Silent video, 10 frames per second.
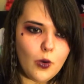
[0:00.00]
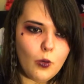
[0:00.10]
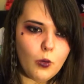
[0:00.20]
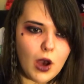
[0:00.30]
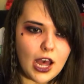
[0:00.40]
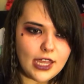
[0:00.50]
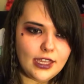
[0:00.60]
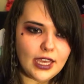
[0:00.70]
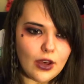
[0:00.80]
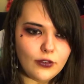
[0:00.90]
why
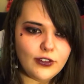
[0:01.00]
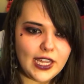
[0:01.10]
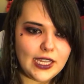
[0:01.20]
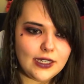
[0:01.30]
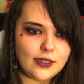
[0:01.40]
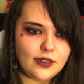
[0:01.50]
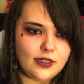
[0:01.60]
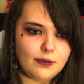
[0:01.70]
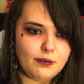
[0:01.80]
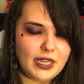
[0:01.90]
the Gelflings